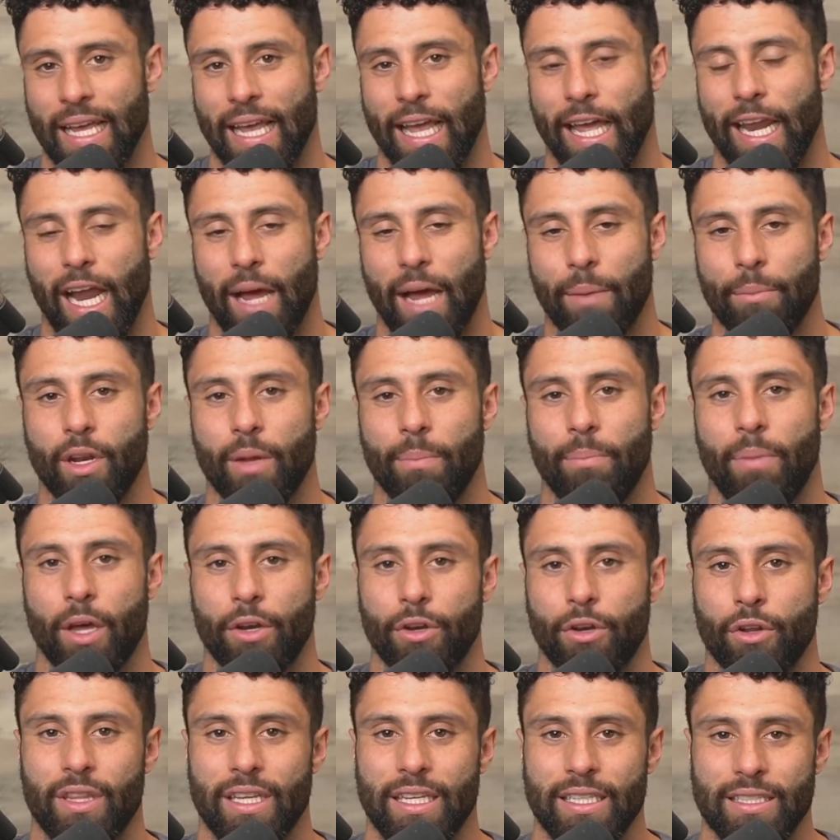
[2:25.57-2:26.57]
And I'm going to
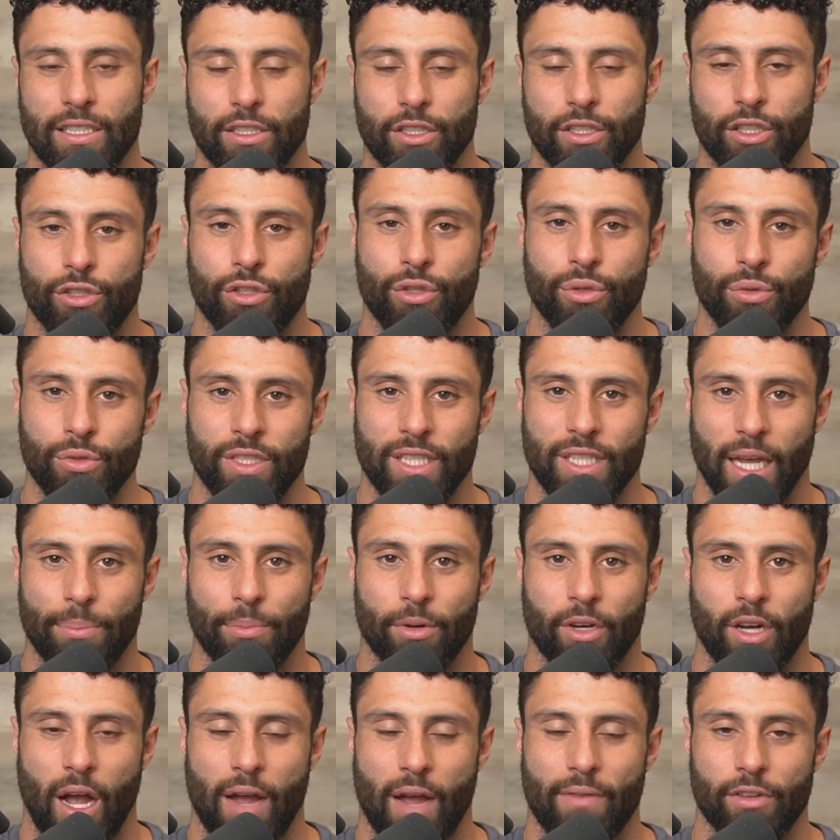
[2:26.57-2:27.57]
bundle these into two
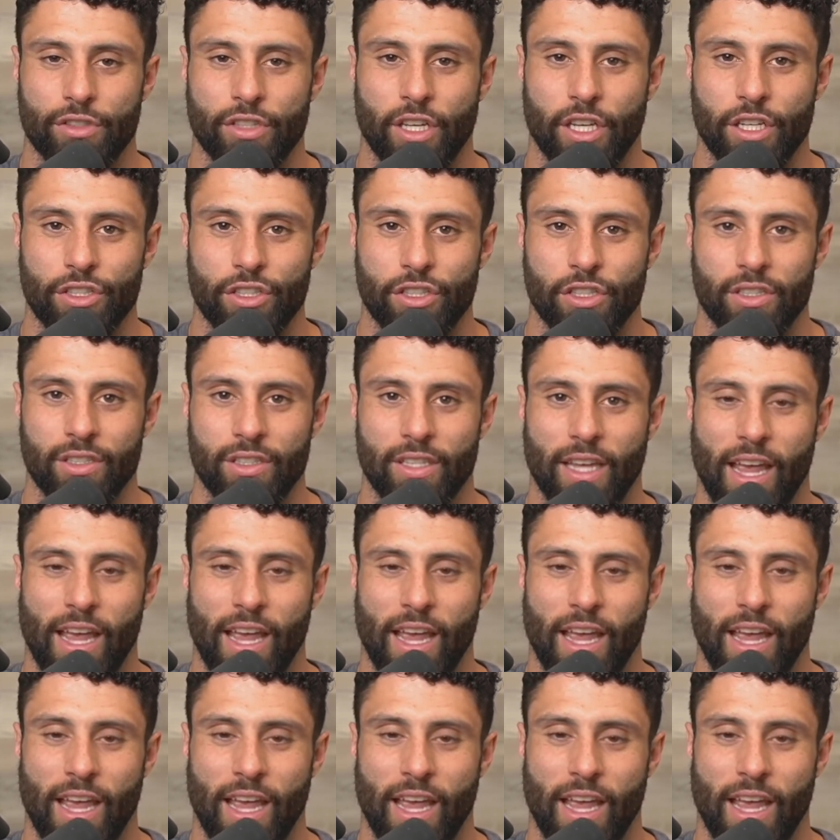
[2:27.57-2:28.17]
separate conversations,